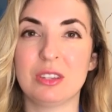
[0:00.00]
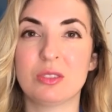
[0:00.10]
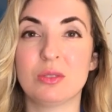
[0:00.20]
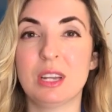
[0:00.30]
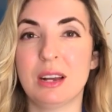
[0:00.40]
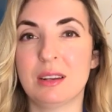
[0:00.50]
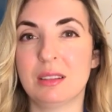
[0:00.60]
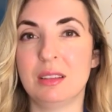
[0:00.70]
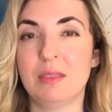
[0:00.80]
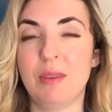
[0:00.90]
so
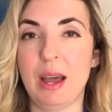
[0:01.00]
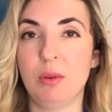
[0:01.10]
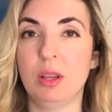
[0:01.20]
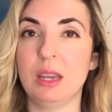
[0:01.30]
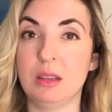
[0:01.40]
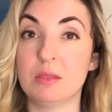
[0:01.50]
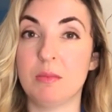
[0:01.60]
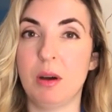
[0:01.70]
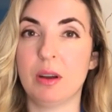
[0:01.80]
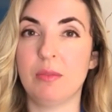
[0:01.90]
technically the vowel is
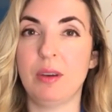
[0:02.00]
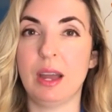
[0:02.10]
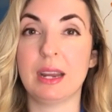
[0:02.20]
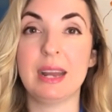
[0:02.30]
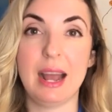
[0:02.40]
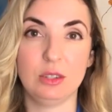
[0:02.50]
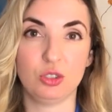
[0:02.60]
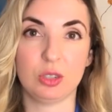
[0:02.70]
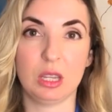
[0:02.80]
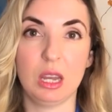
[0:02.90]
modifying
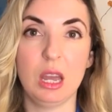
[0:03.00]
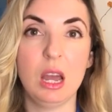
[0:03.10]
naturally.